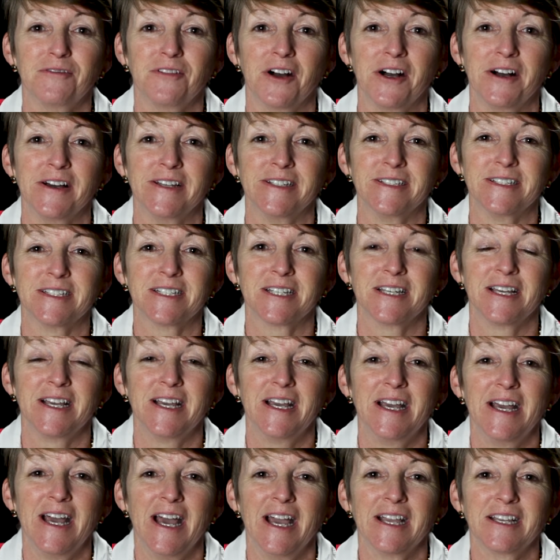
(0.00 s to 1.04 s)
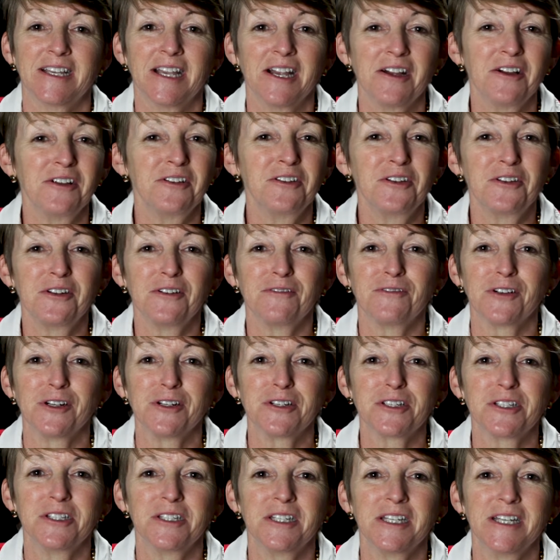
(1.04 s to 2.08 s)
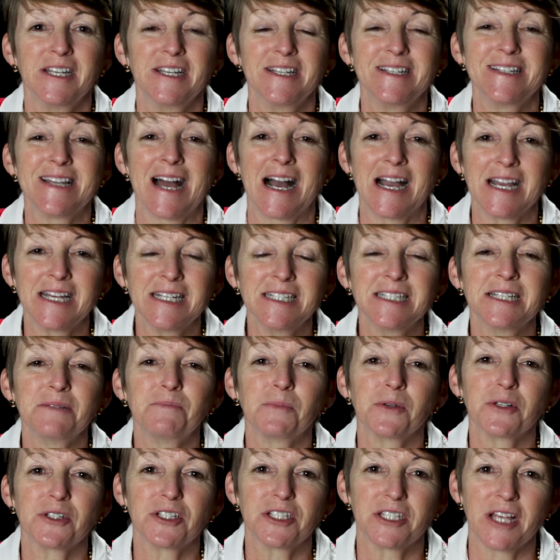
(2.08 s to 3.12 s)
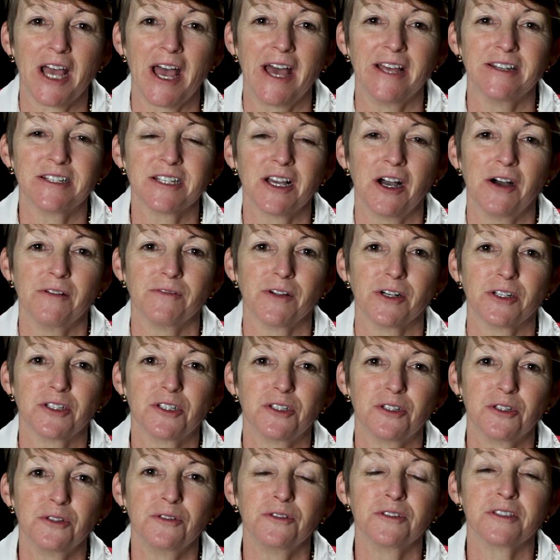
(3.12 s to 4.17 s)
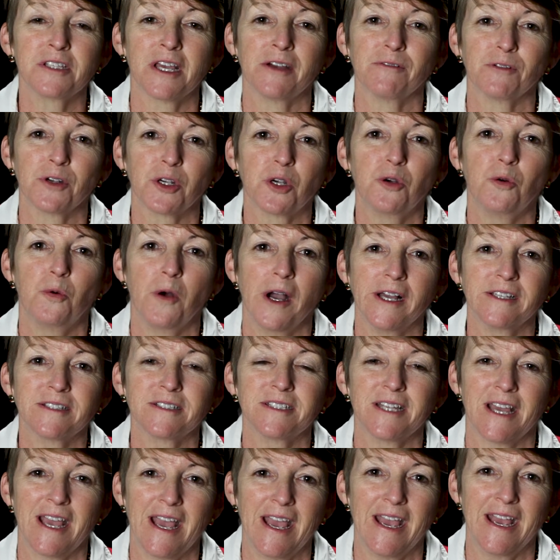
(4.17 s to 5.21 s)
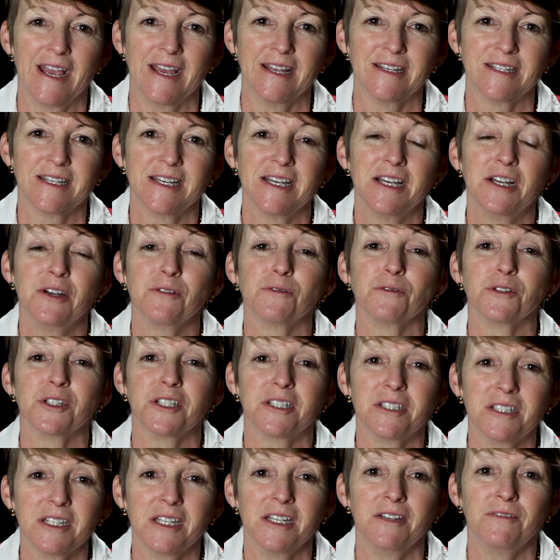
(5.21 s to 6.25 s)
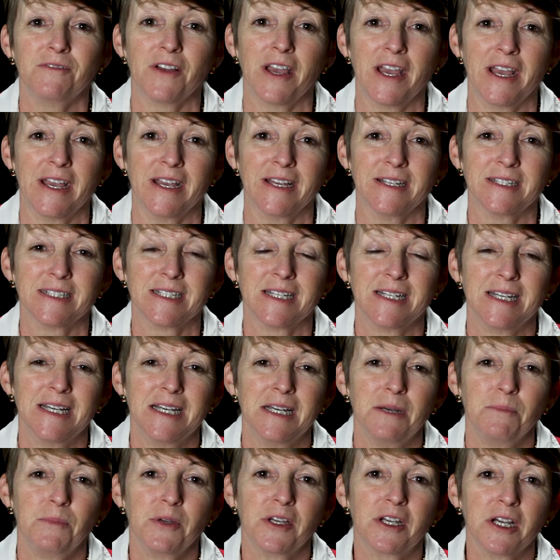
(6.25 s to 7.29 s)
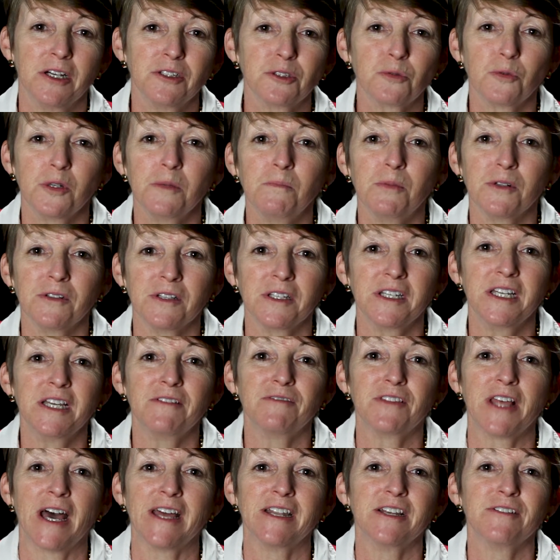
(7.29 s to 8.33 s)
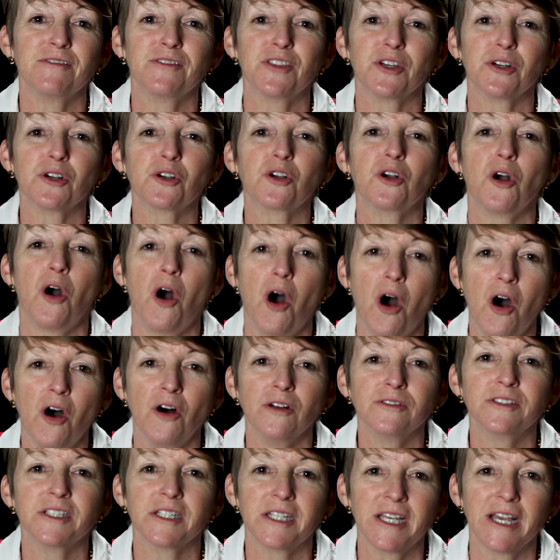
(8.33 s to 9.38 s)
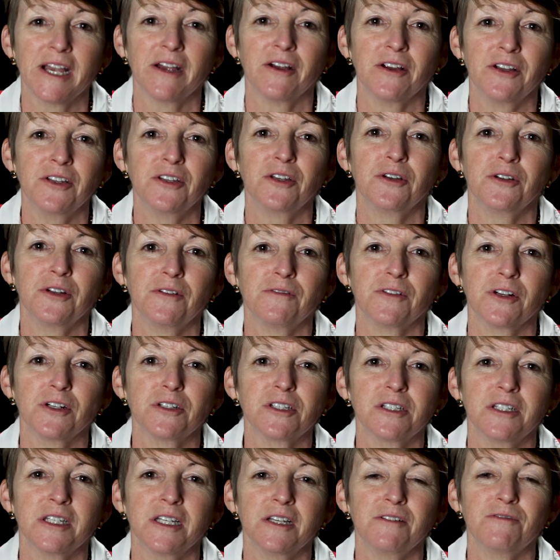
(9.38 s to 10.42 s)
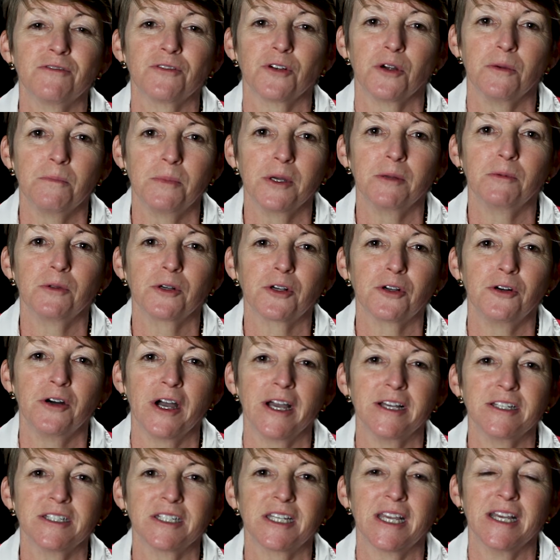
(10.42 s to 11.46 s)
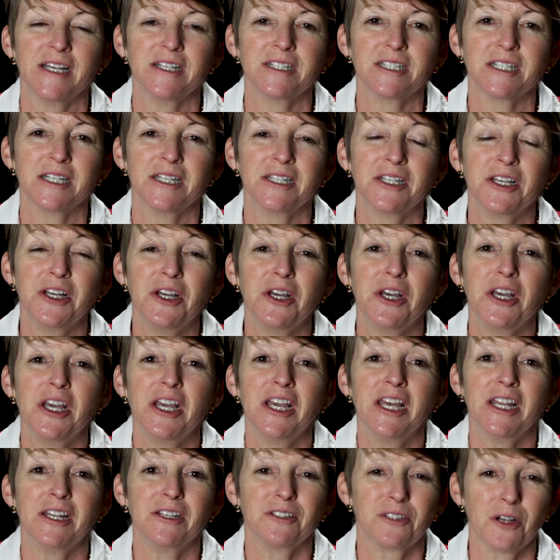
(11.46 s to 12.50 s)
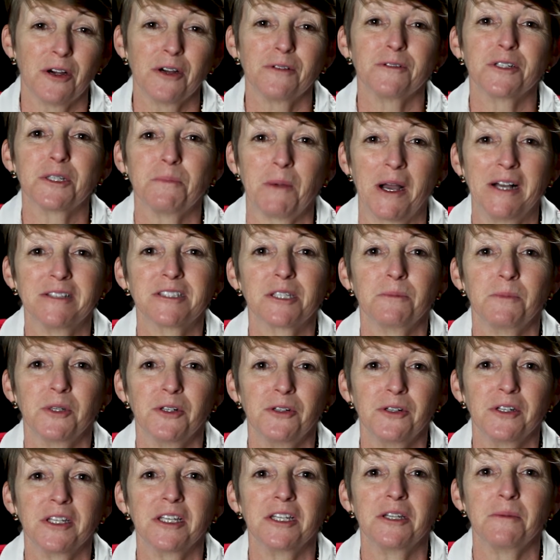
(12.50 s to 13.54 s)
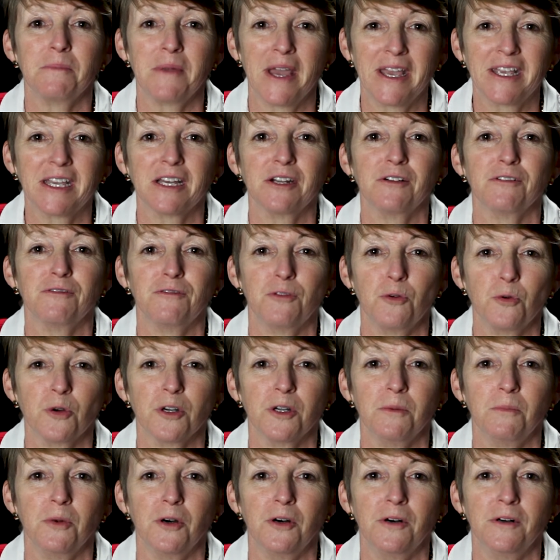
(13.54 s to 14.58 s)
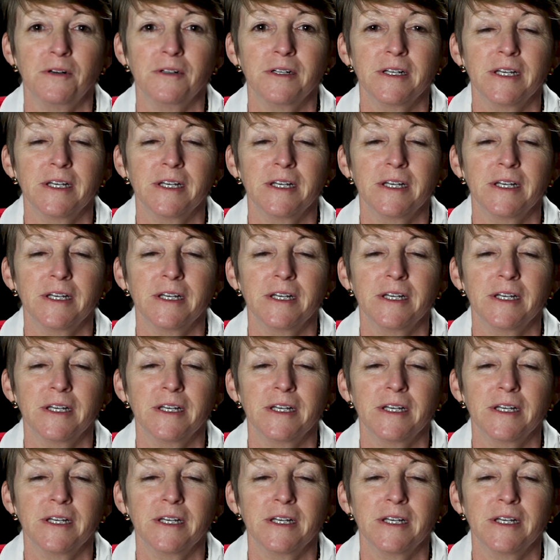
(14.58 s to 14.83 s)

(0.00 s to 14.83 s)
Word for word: Fund. At Cairn University, 90% of our students that request aid receive aid because we believe that if they're called to Cairn University for a biblical education, it is our responsibility to make it affordable.